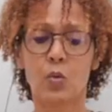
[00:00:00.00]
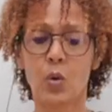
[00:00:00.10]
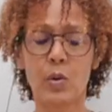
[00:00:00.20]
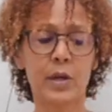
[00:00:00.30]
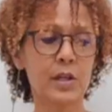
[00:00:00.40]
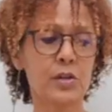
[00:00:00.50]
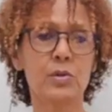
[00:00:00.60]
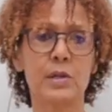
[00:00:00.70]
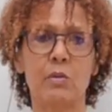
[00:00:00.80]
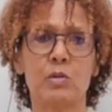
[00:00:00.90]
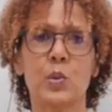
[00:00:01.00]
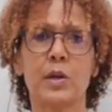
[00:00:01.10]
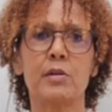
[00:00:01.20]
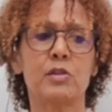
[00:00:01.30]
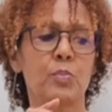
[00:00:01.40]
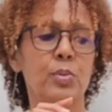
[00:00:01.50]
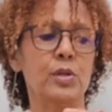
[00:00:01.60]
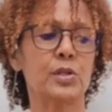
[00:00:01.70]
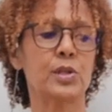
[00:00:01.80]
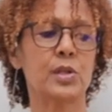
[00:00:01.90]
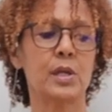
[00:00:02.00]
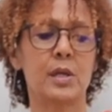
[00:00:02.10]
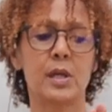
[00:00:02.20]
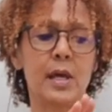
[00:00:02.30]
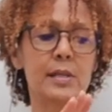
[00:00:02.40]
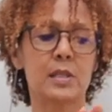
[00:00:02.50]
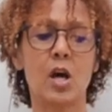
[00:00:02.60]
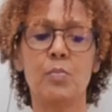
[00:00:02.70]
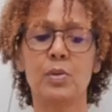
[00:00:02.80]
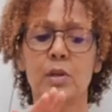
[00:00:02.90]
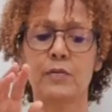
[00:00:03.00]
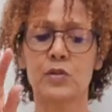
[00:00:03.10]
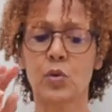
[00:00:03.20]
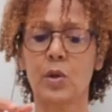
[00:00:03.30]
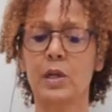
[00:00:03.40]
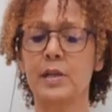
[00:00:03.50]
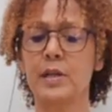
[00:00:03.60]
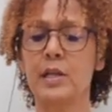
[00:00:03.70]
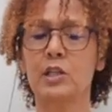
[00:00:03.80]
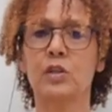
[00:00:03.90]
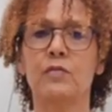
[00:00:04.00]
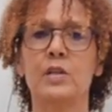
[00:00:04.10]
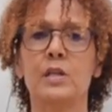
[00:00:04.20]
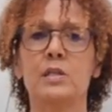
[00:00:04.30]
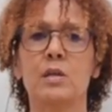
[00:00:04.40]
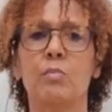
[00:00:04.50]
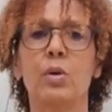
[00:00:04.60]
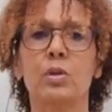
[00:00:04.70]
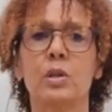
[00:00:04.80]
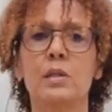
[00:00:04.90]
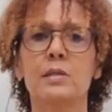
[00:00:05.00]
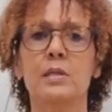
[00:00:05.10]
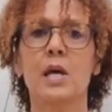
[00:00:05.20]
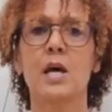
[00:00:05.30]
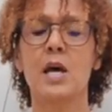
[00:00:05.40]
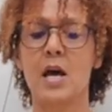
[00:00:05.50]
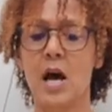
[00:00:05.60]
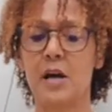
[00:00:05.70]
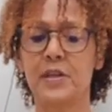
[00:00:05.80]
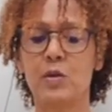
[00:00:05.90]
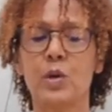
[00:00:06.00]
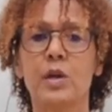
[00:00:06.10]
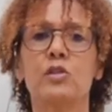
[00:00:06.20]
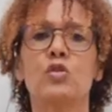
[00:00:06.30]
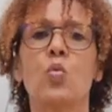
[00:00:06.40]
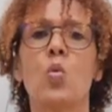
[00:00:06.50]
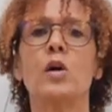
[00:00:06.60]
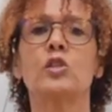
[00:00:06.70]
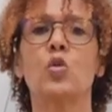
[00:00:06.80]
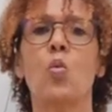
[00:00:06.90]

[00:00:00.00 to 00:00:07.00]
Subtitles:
What we're going to do now is we're going to put a sample of soil in each of these bottles, and then we're going to watch